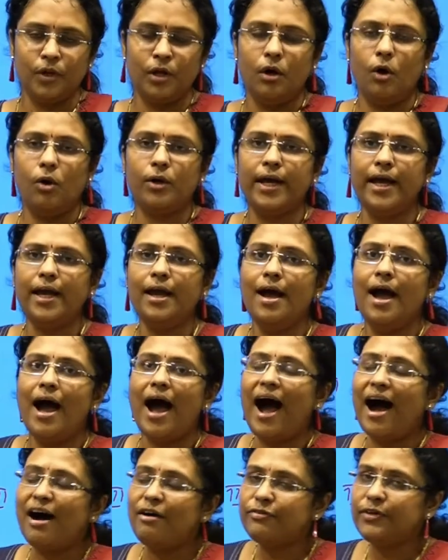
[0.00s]
Okay,
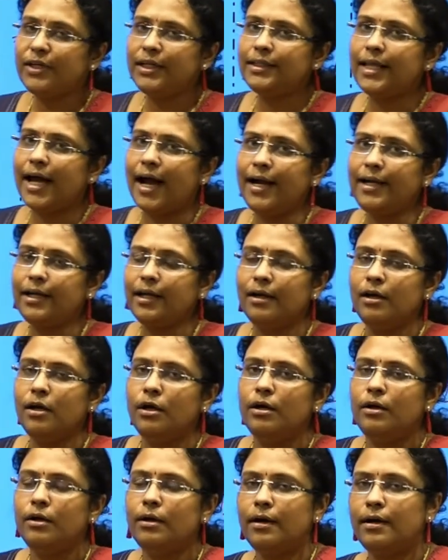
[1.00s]
after that,
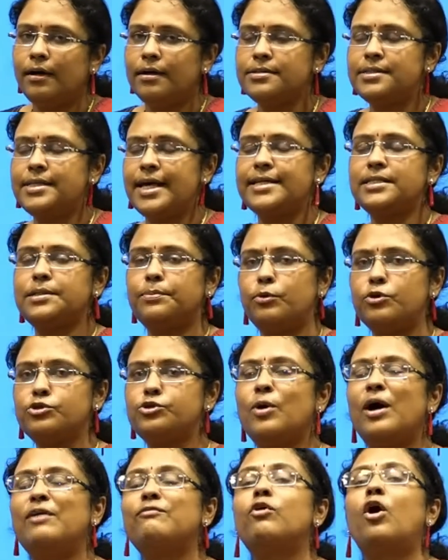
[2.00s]
say suppose
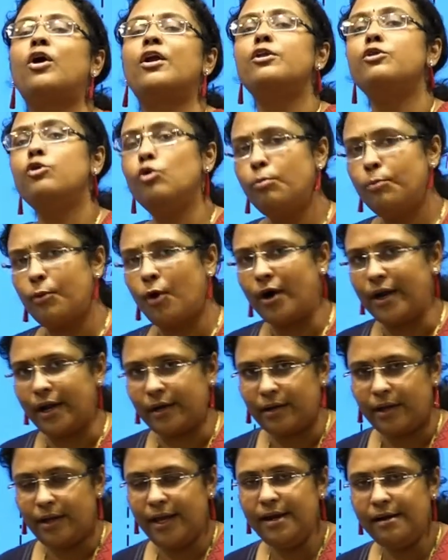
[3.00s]
you have got a new
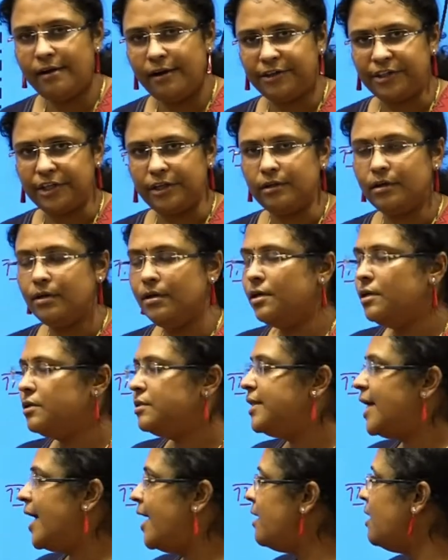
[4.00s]
product in return,
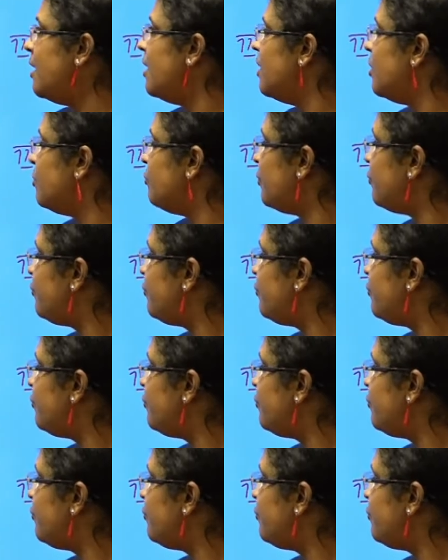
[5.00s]
then for